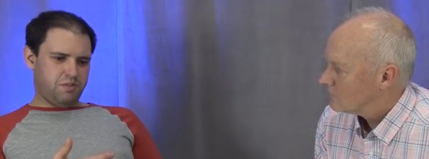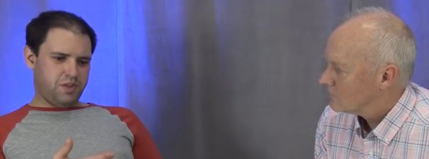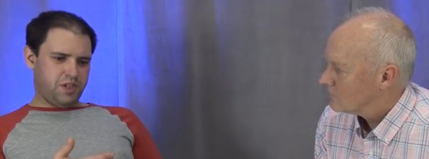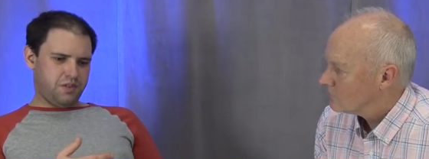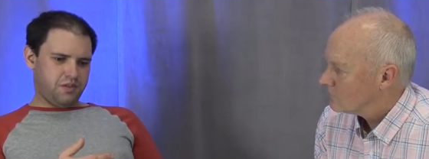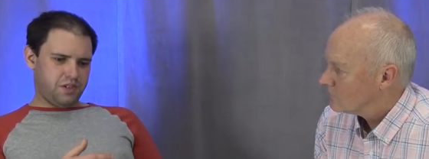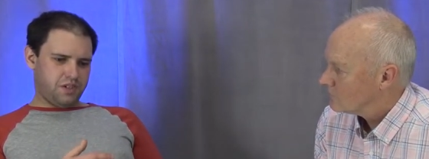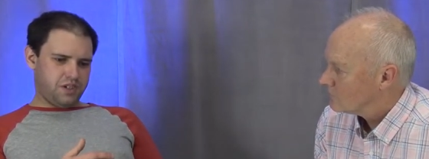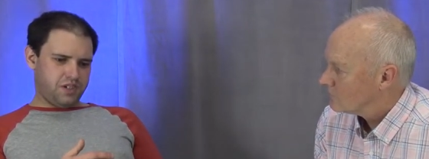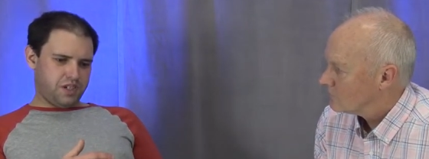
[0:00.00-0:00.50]

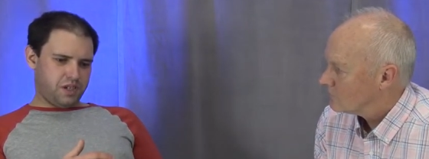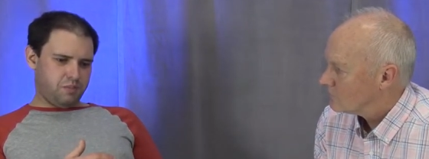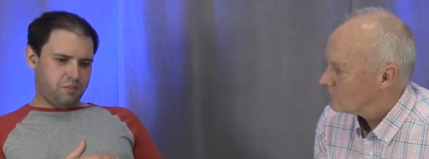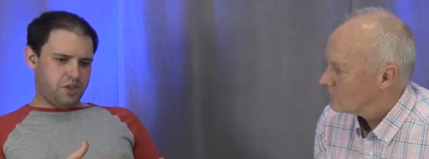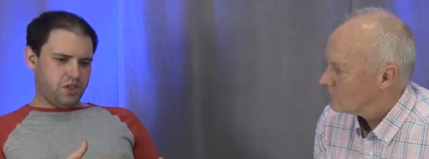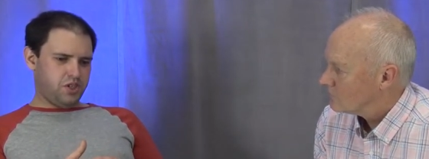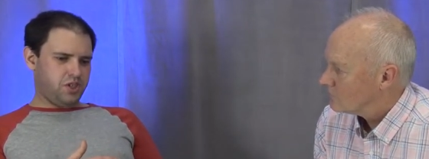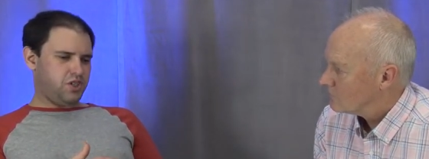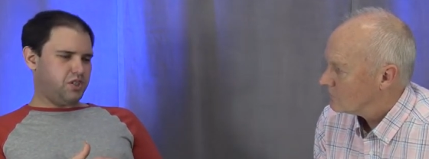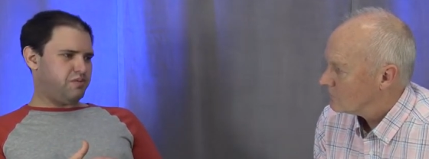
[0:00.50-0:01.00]
Speaker 1: different uh,
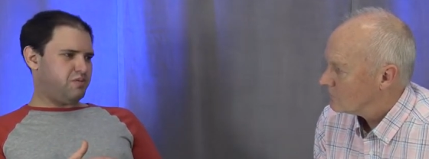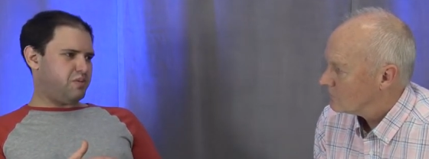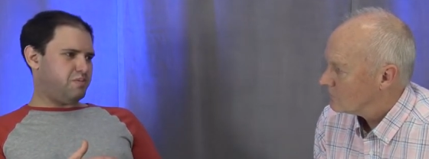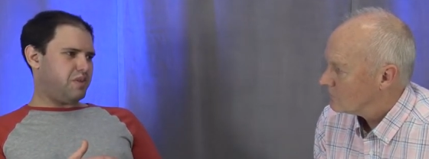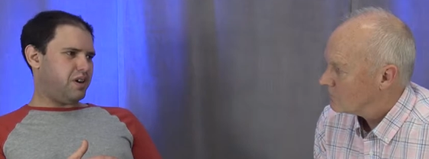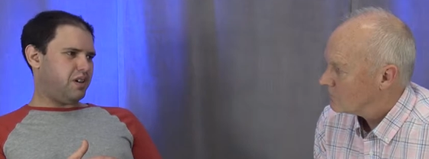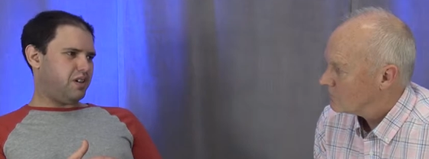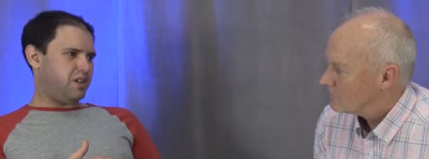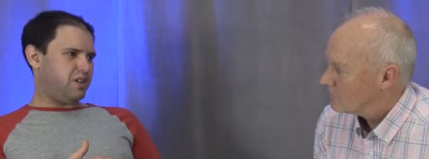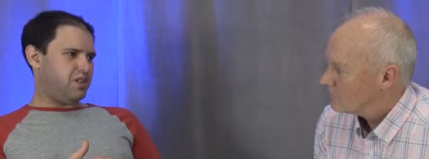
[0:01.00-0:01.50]
pitches of
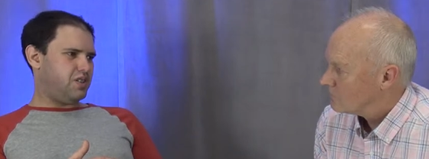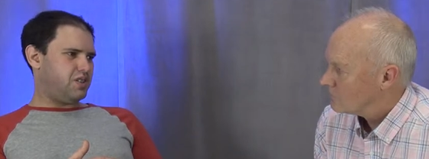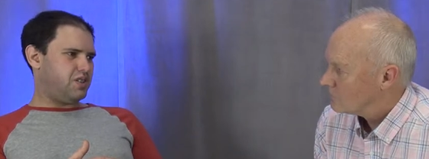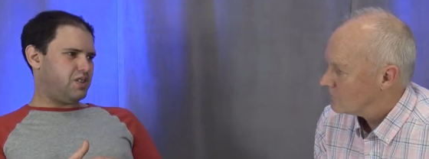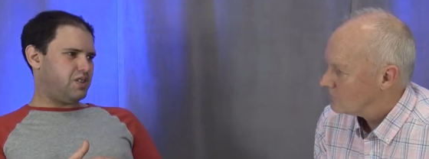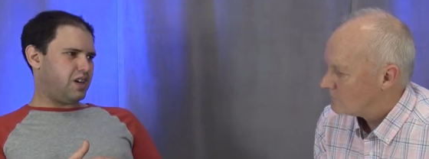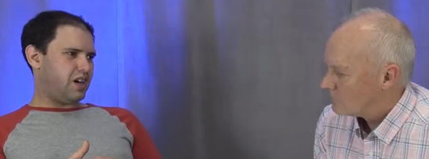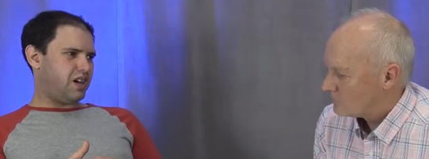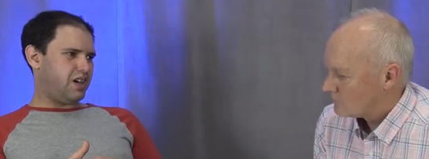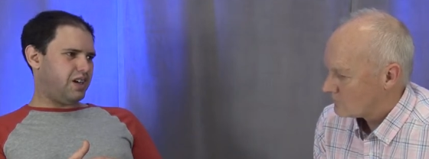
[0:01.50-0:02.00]

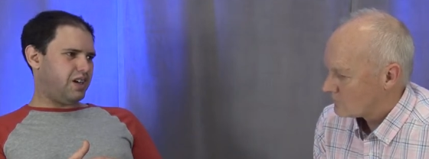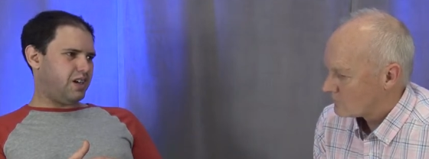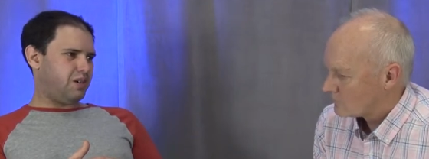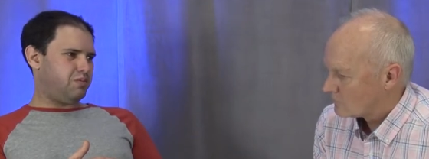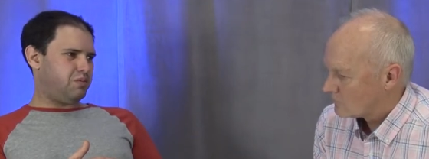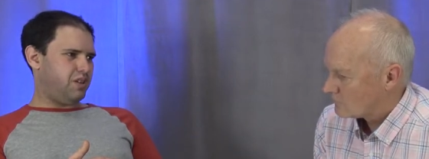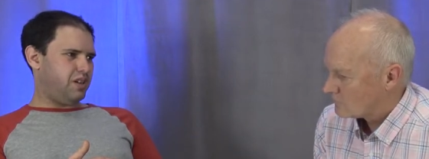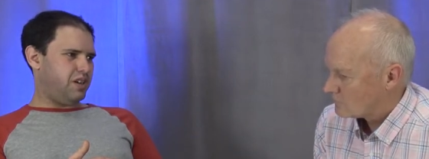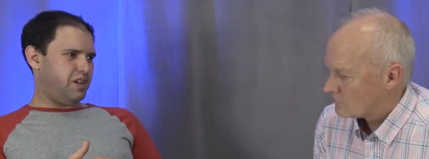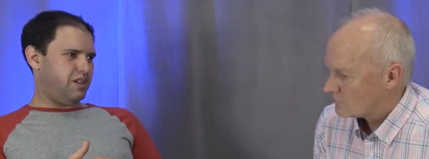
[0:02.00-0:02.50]
propellers on an
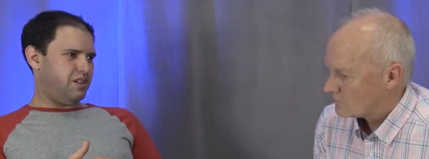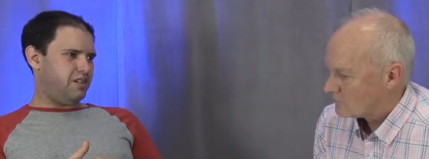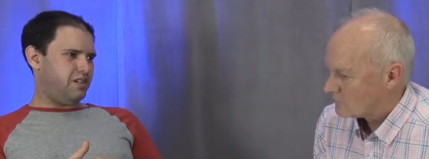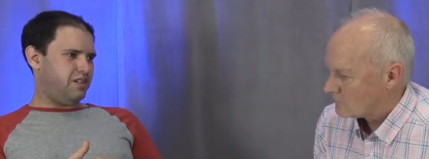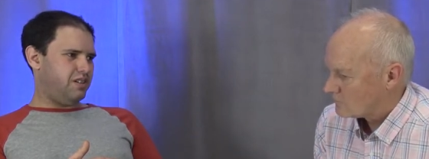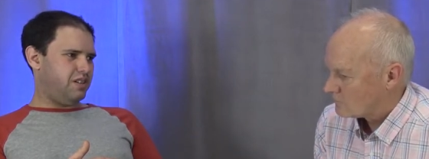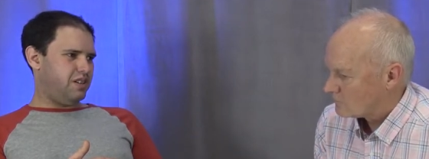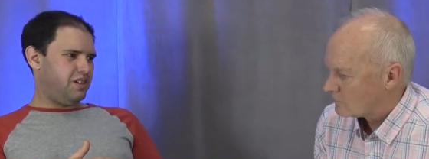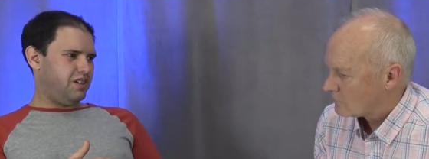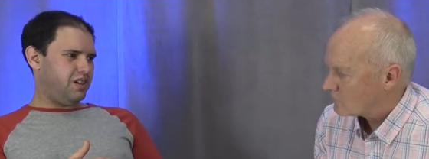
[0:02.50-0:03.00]
airplane.
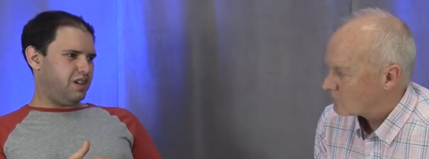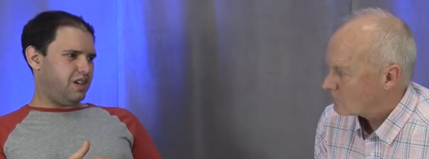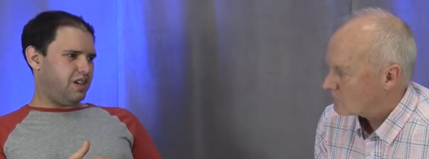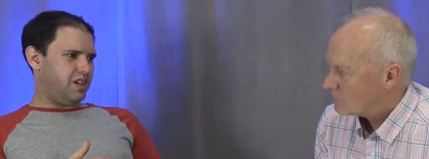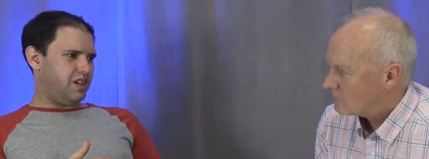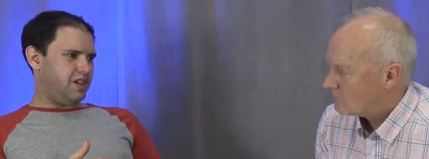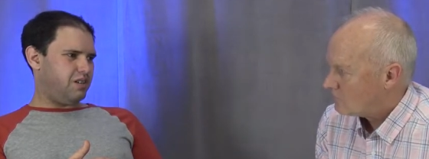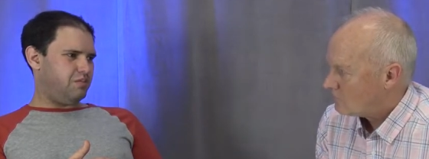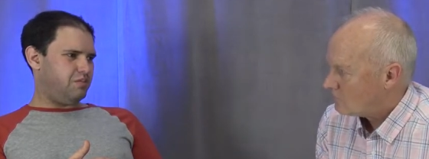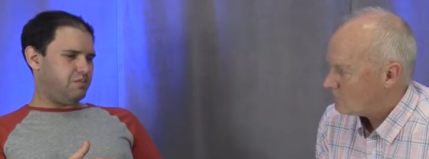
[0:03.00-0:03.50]

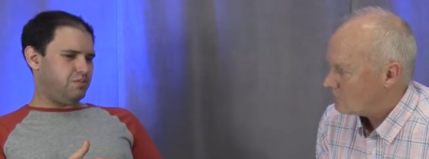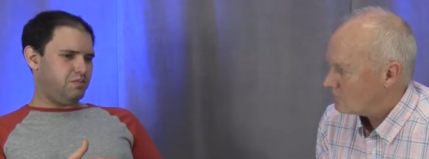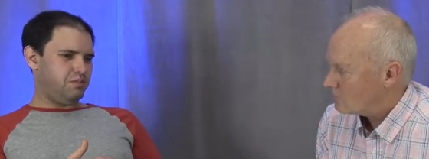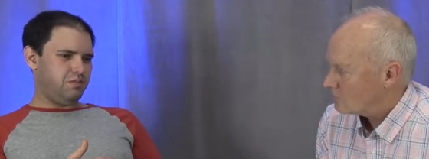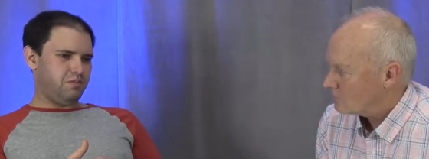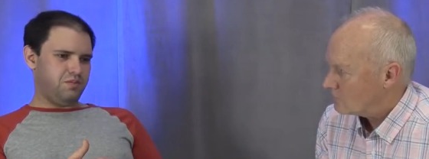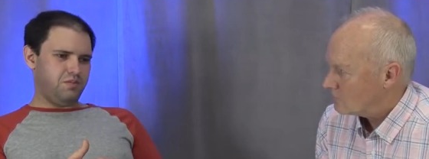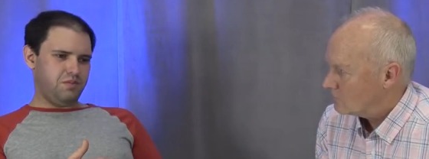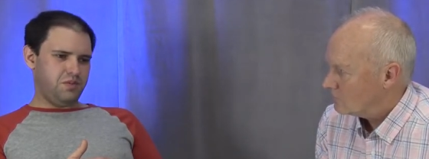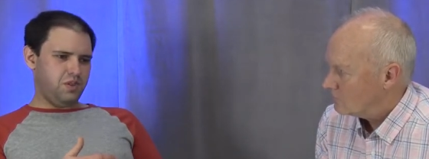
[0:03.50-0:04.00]
Um,
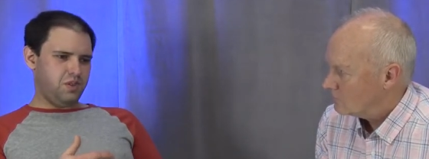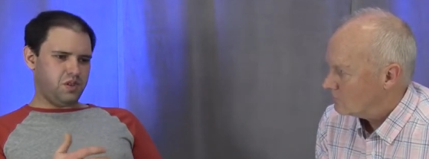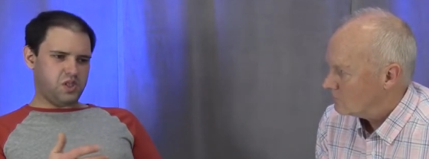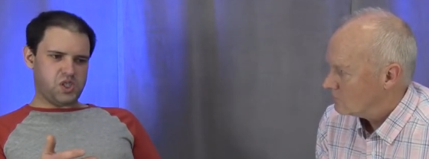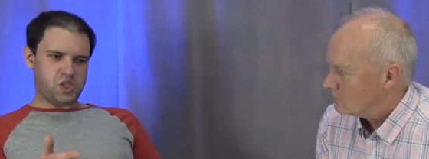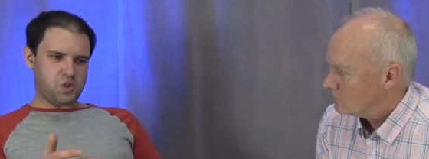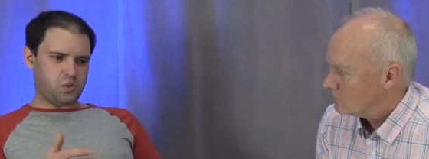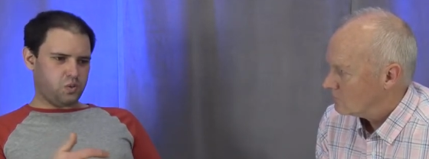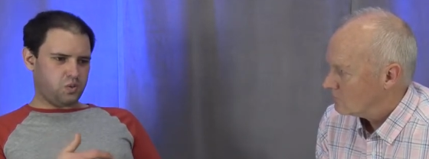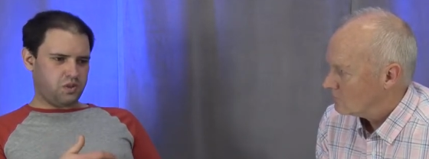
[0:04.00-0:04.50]
you can
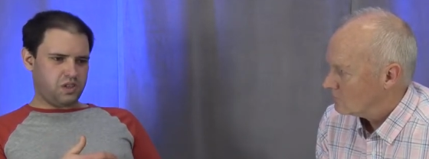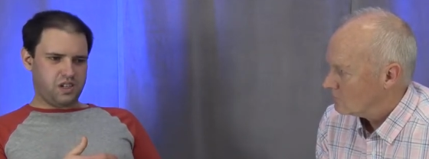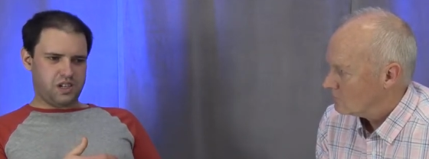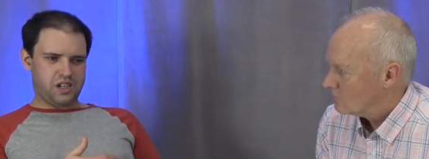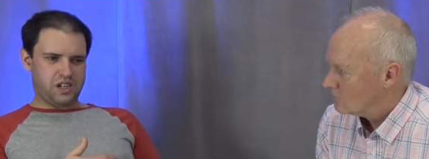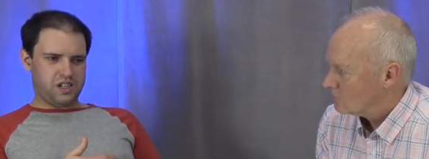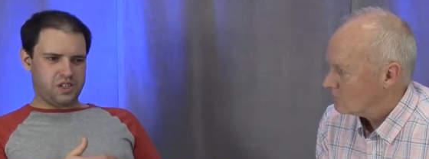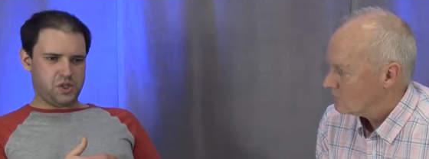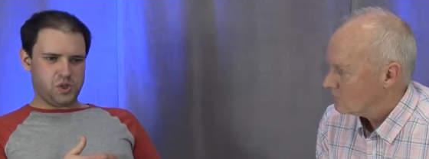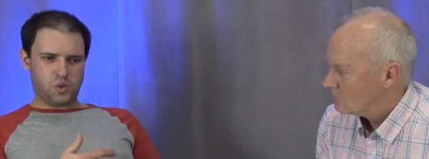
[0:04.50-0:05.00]
sw
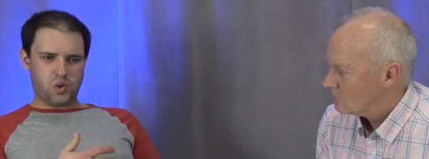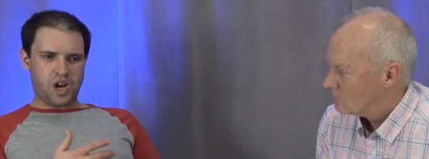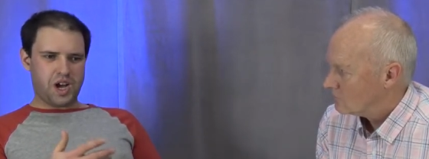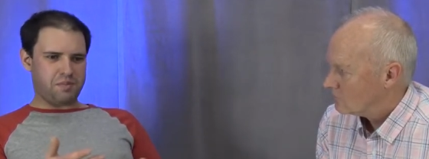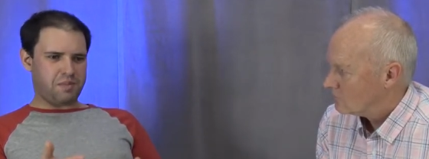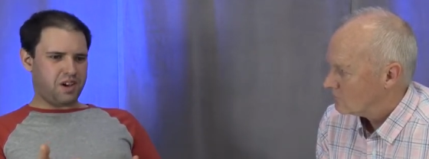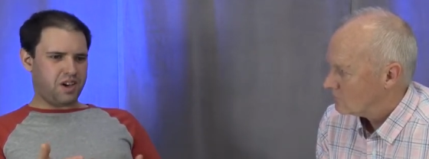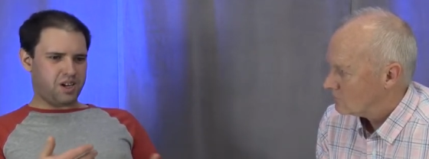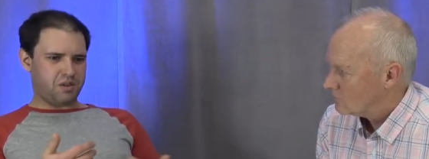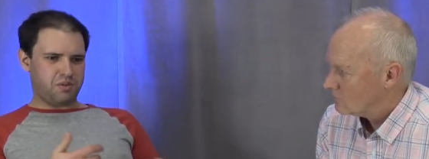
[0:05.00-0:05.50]
uh,
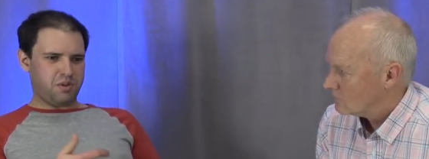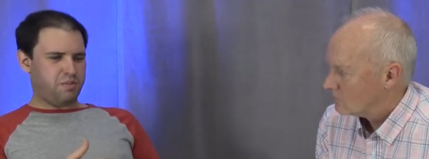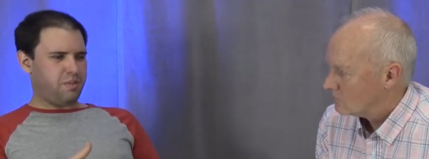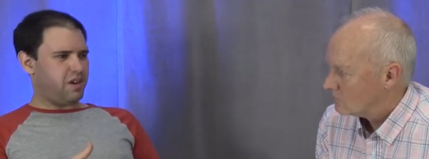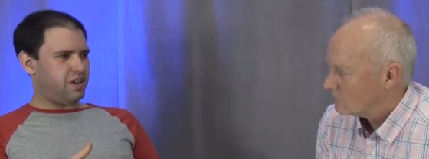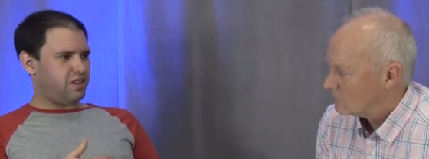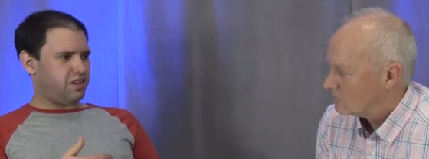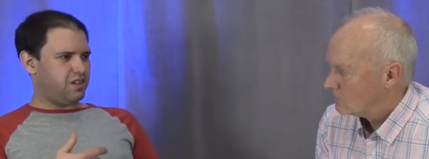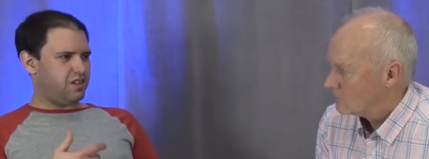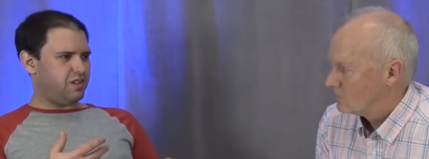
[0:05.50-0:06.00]
swap out a
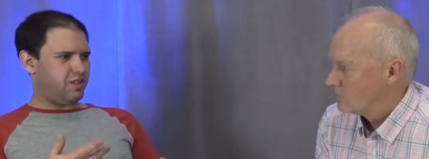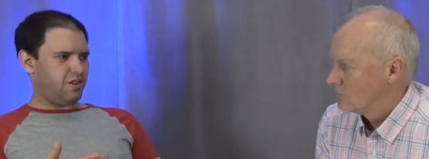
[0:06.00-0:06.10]
propeller,